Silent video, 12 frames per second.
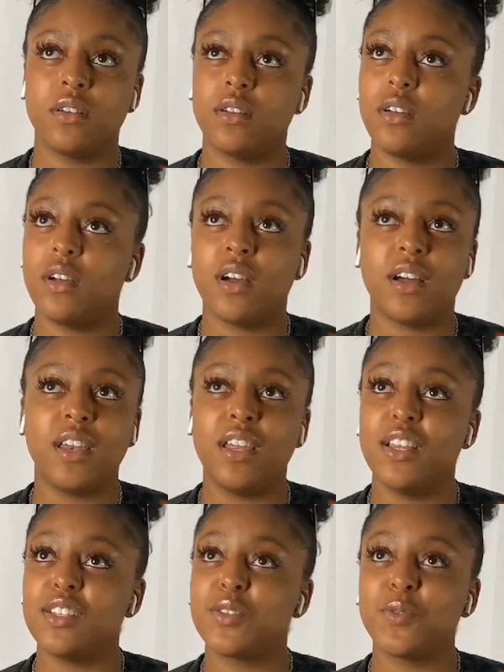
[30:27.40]
I need
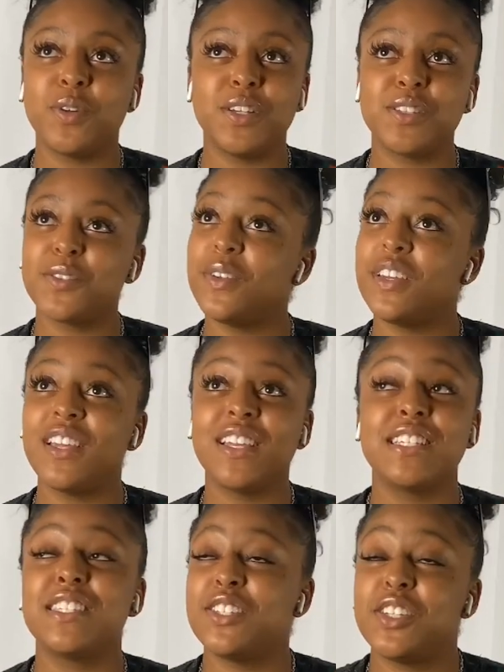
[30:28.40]
a 2020.
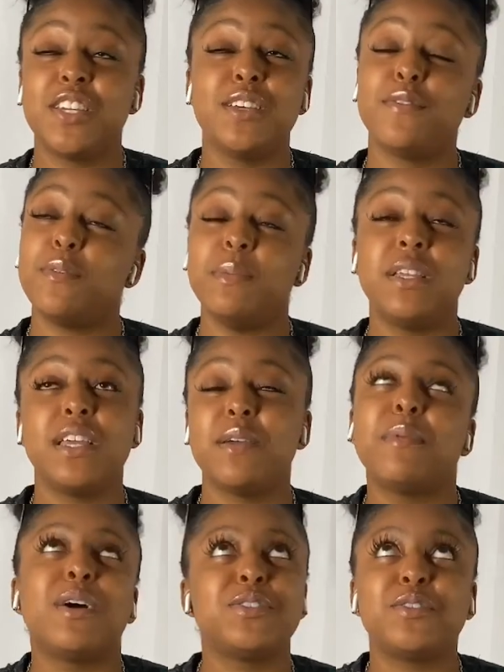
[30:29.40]
This is the year for me to get
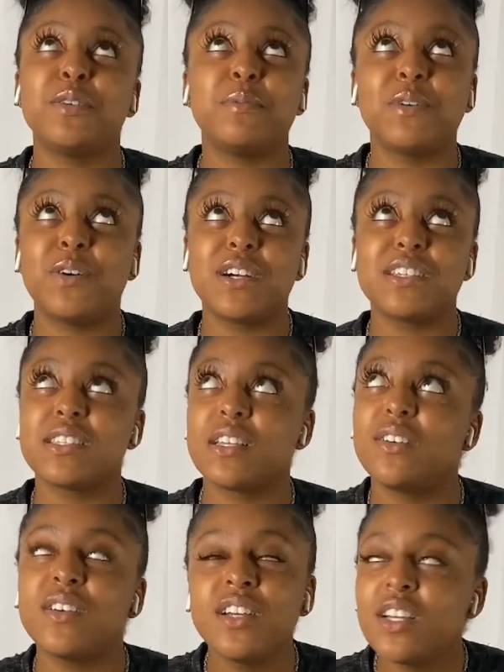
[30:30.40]
my dream car. So,
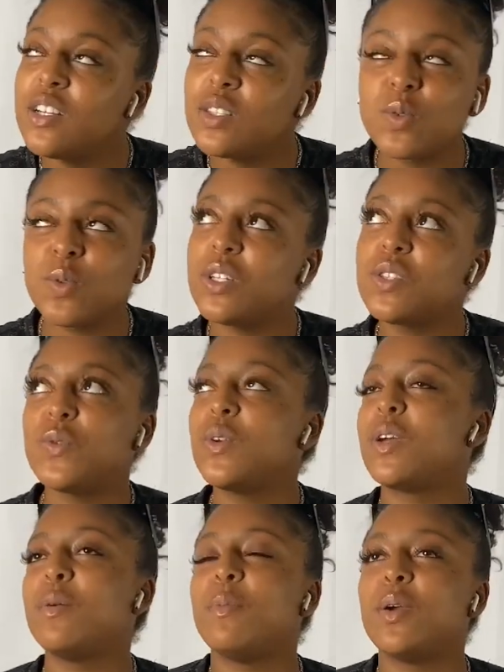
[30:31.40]
2020
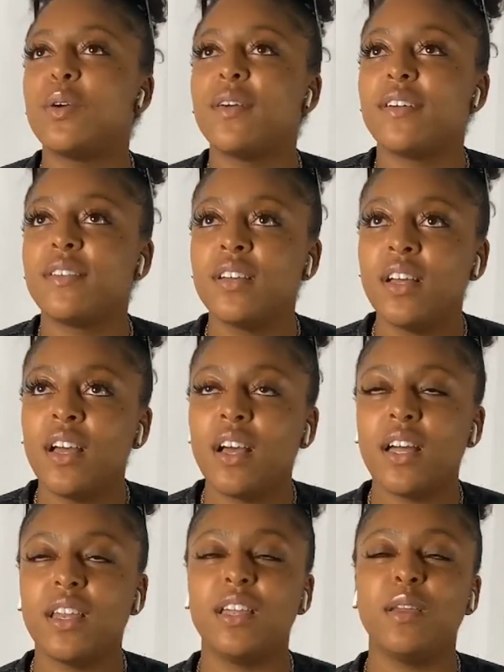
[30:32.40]
Camaro.
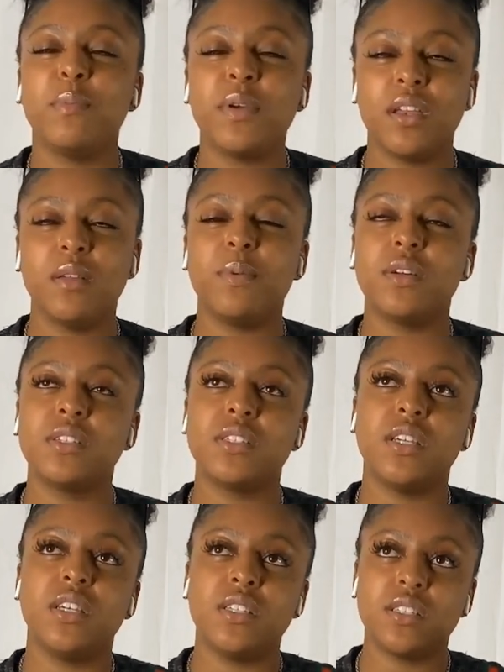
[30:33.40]
I need a peanut butter
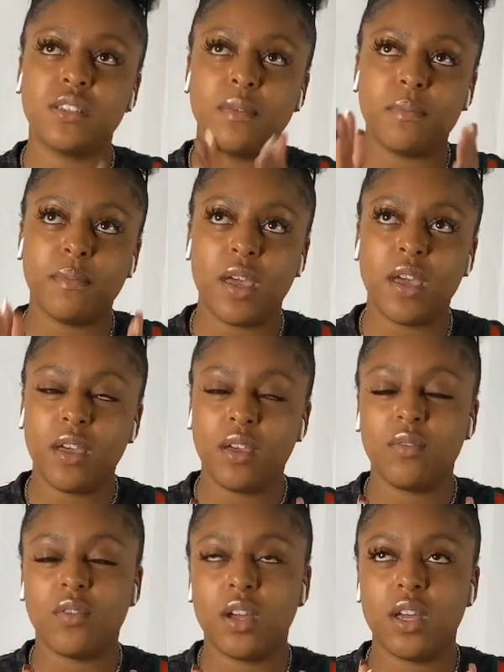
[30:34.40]
seats, matte
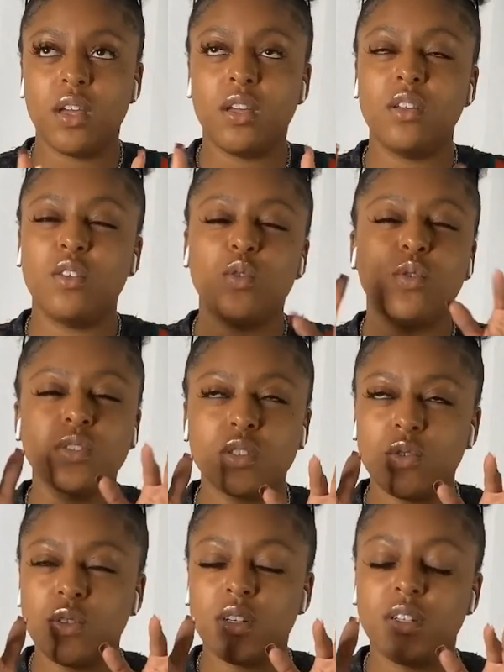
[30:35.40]
red, doors
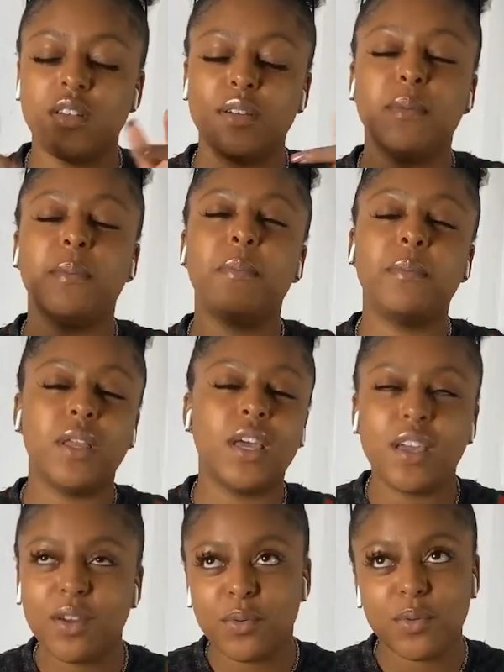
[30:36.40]
going up,
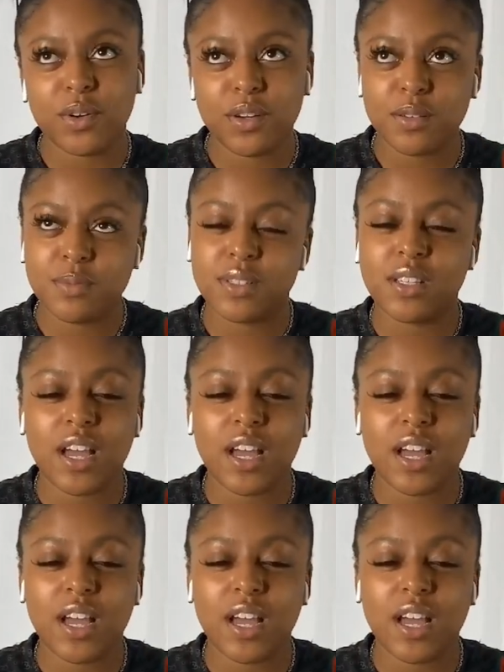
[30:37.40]
black rims.